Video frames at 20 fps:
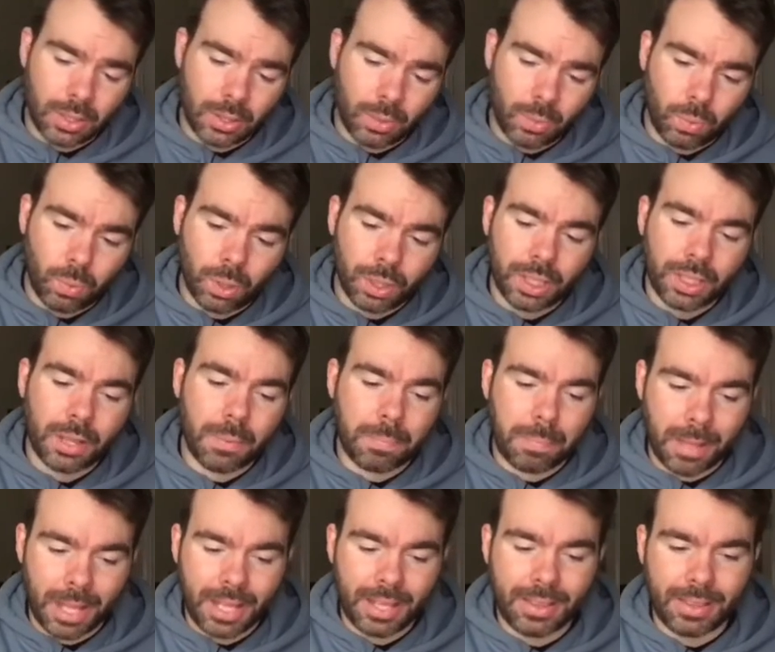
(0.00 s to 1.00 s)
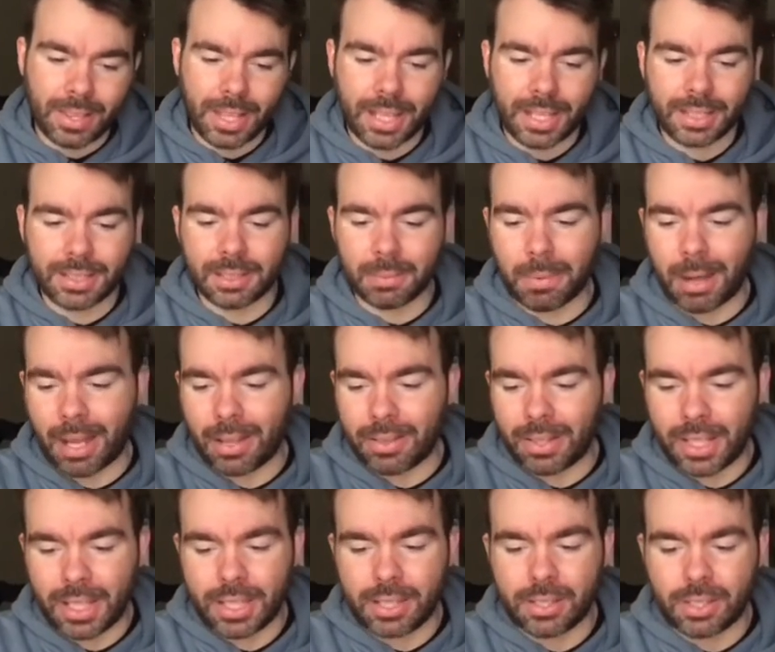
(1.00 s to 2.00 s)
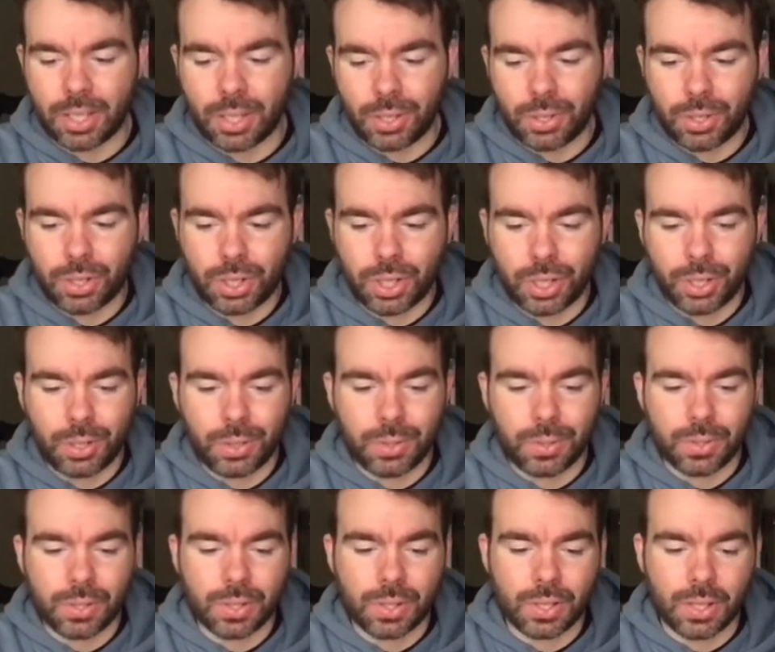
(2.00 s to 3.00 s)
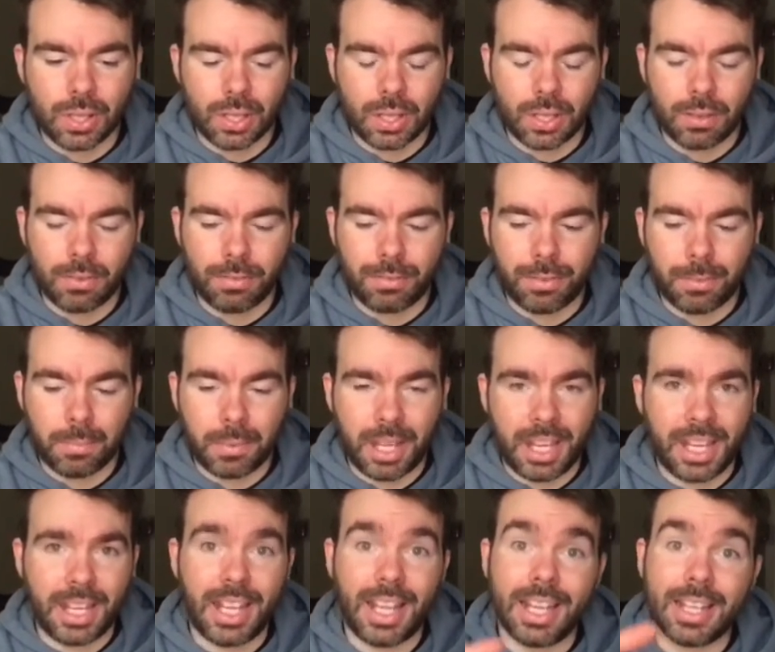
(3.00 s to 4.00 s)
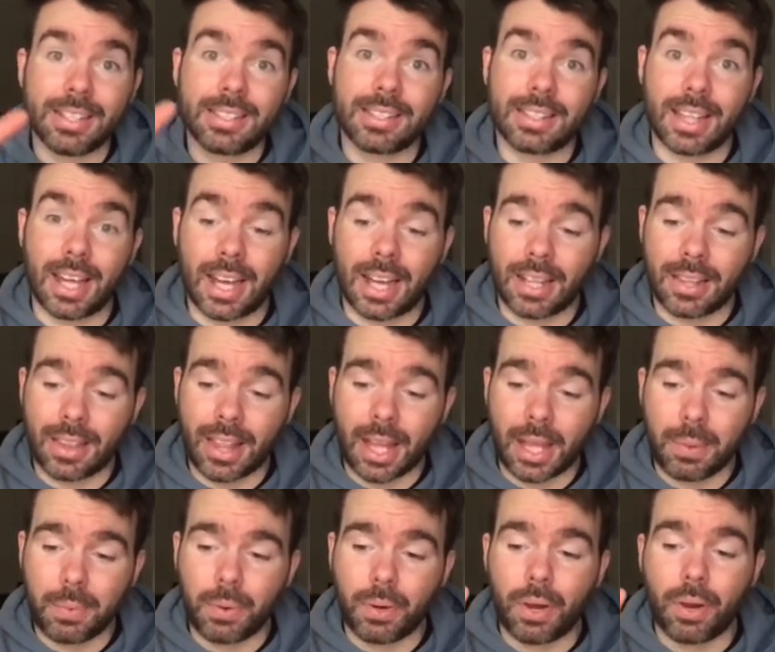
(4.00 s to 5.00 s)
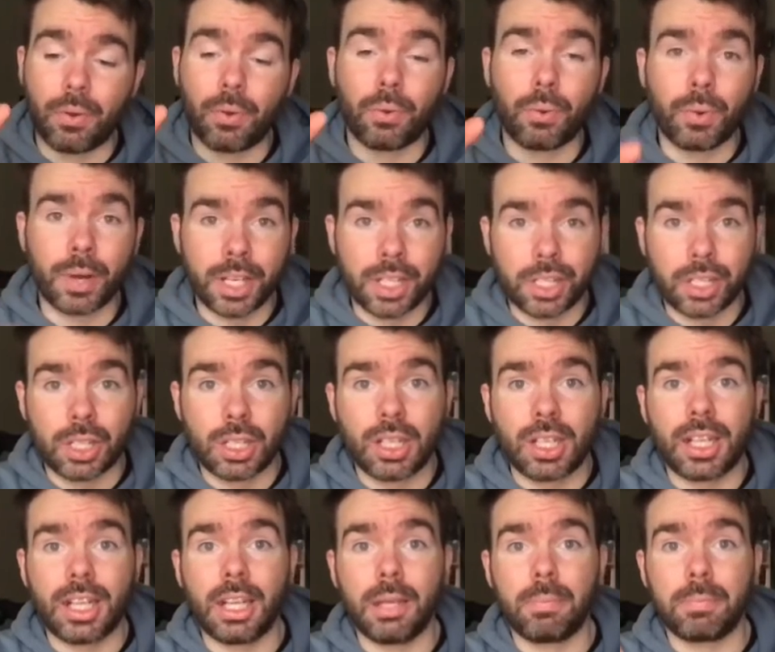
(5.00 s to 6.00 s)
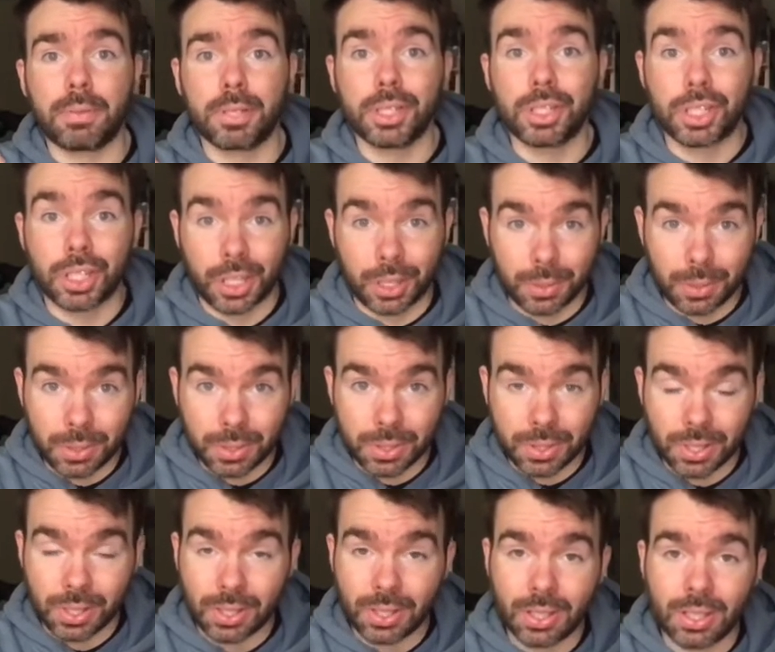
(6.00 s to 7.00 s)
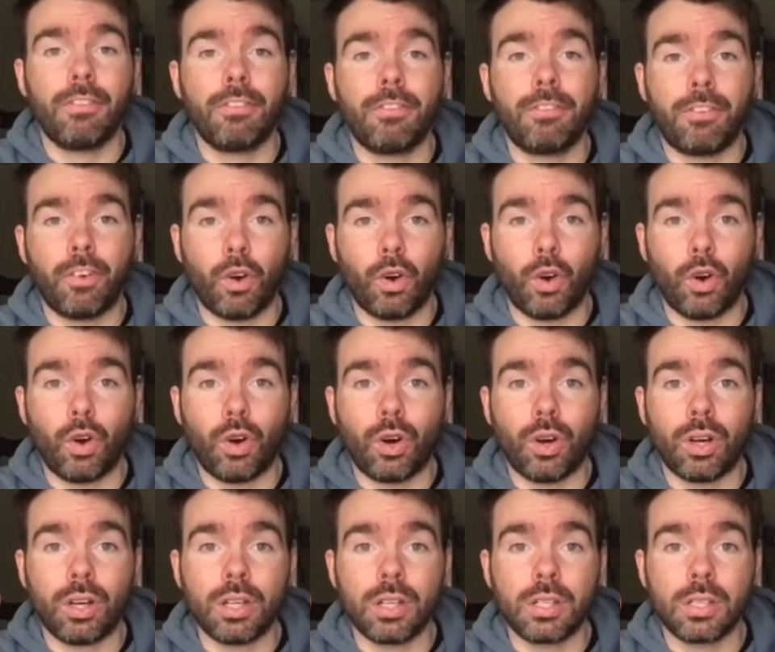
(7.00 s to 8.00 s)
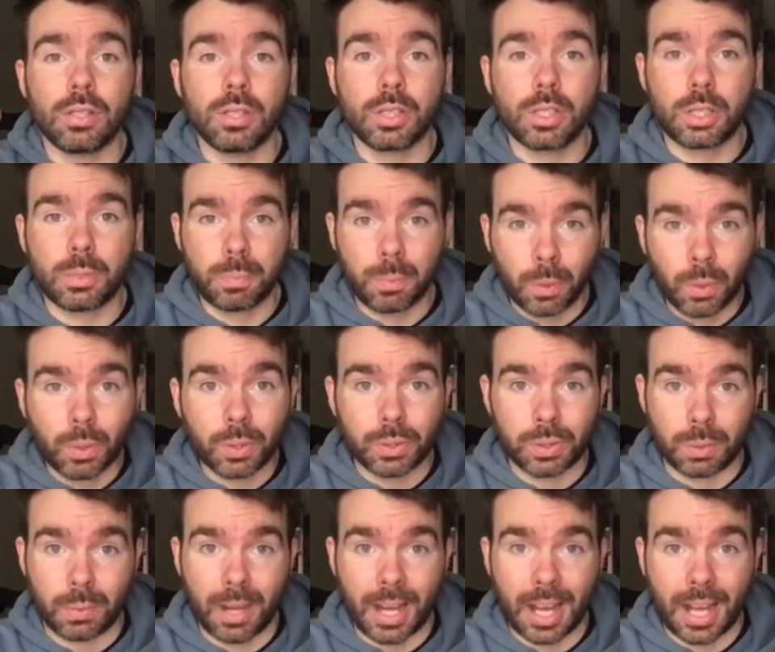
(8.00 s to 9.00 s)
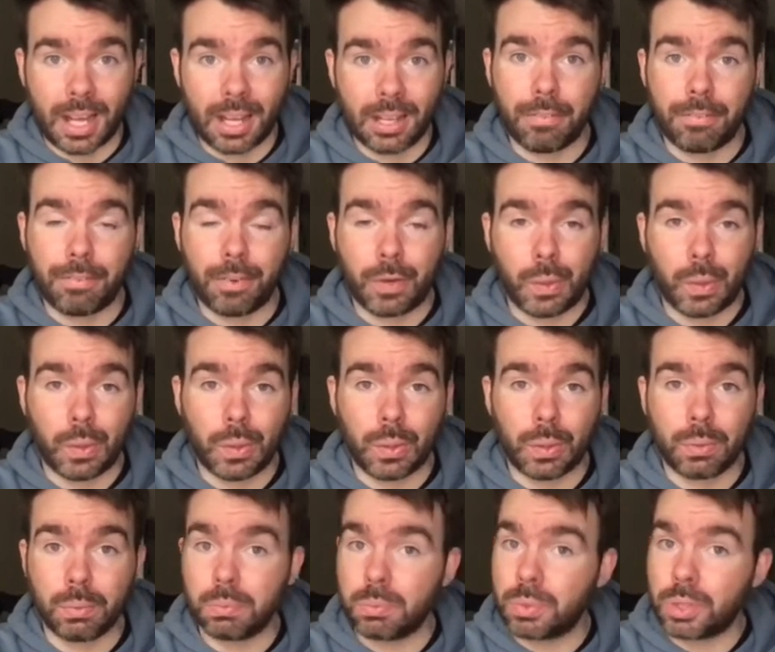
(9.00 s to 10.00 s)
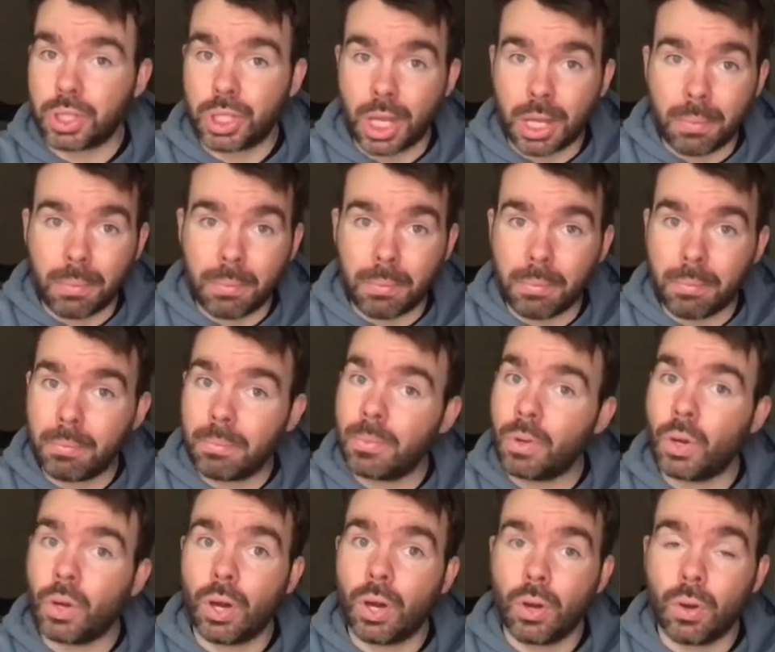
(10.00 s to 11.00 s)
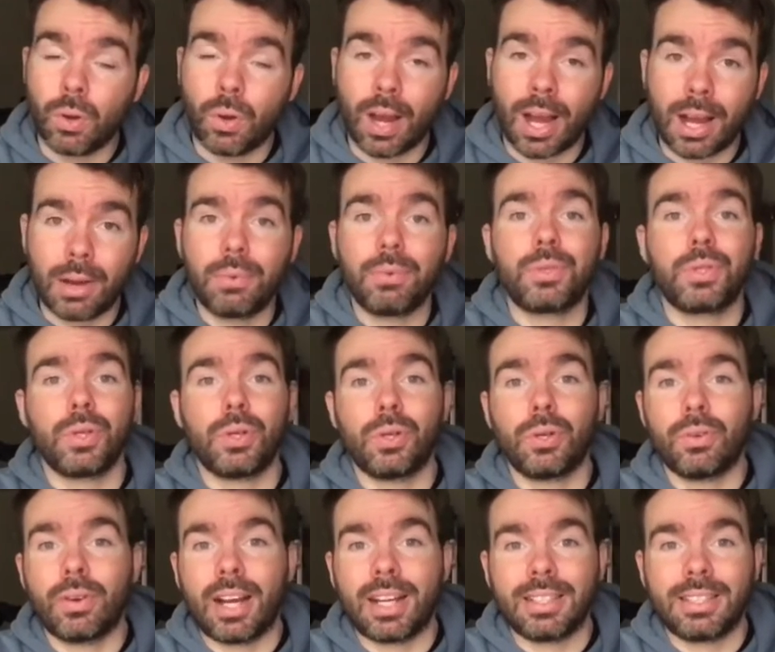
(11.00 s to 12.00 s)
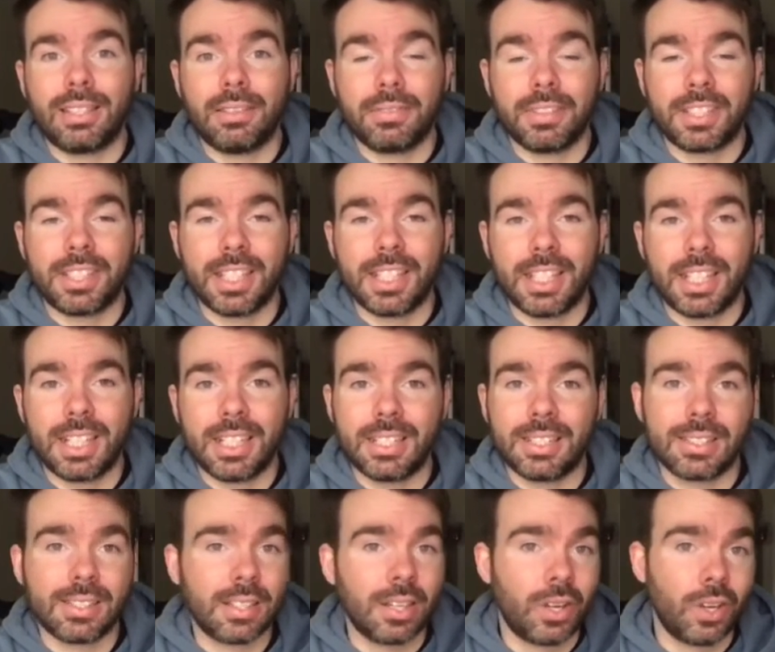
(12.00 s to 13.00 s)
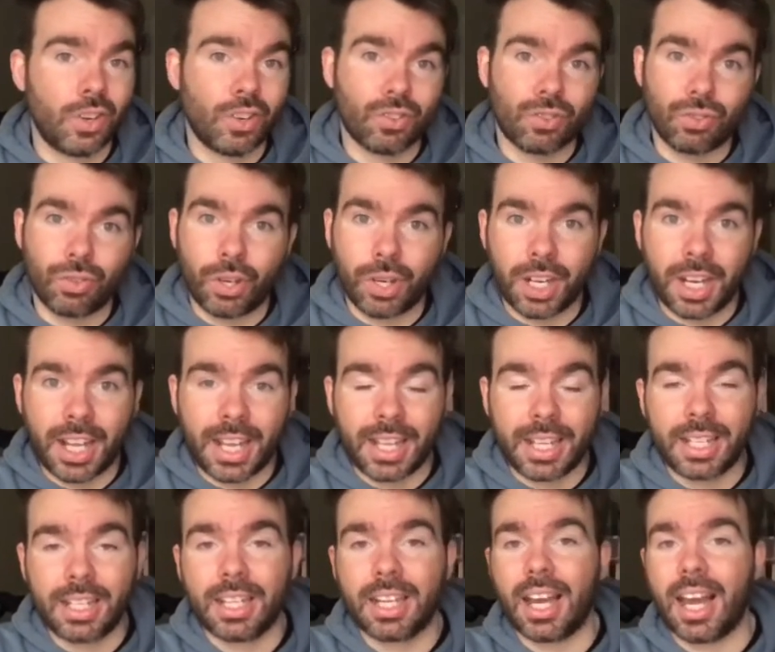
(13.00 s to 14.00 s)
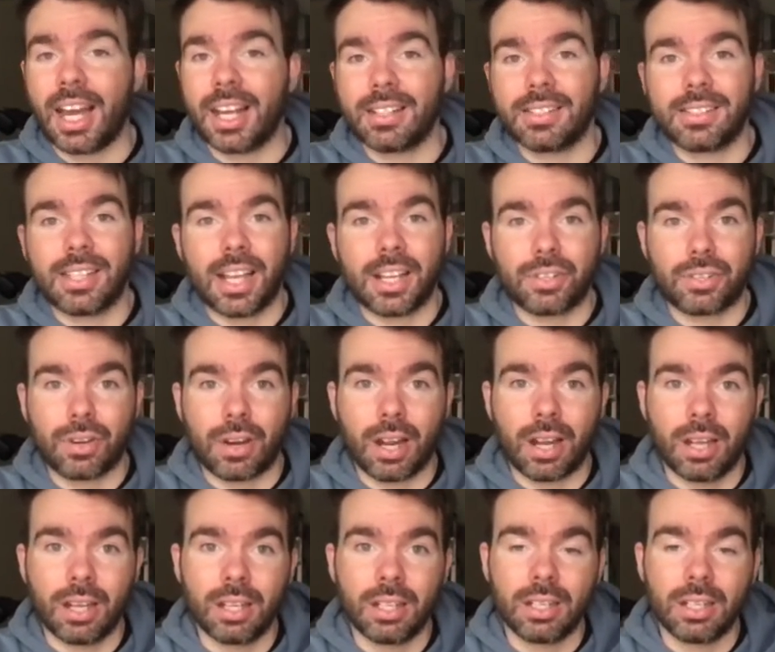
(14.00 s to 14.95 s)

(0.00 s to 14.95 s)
one of the big things about these two shoes for me is that they were originally produced for sportswear, for gym or outdoor activities, running, etc.